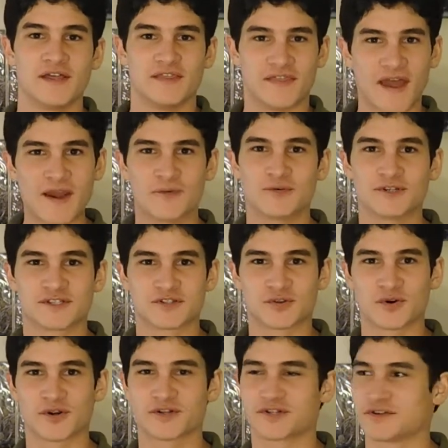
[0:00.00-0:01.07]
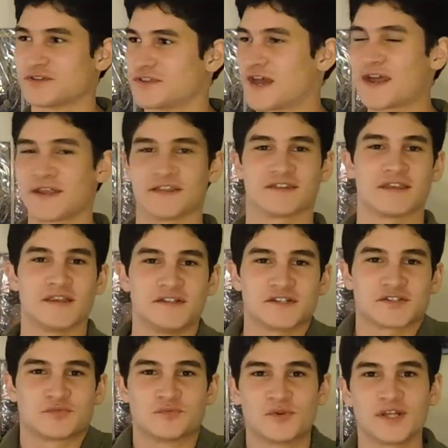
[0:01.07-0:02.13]
That was torture. That they
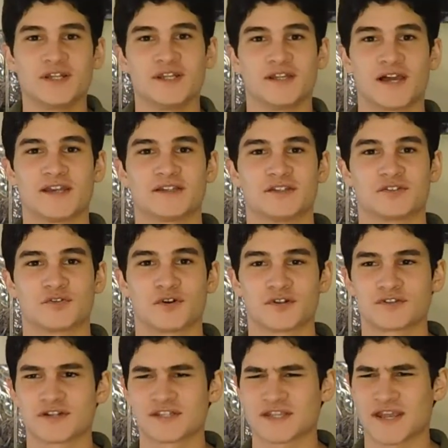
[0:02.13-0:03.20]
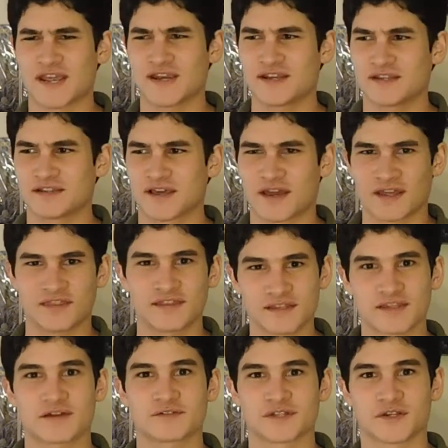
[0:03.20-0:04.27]
just really liked to torture us, and I think
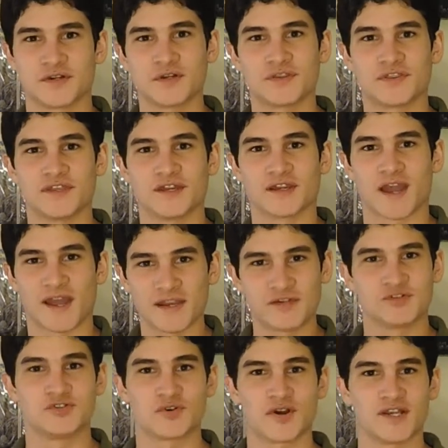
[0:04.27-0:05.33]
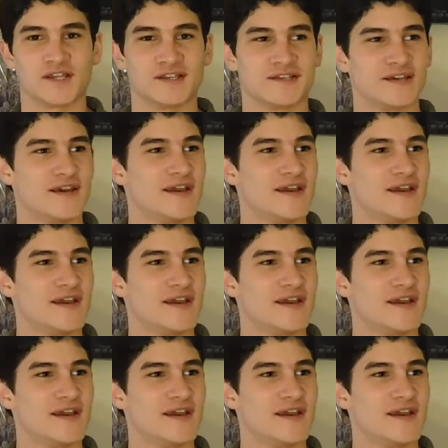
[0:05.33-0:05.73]
that was a good thing. I enjoyed it.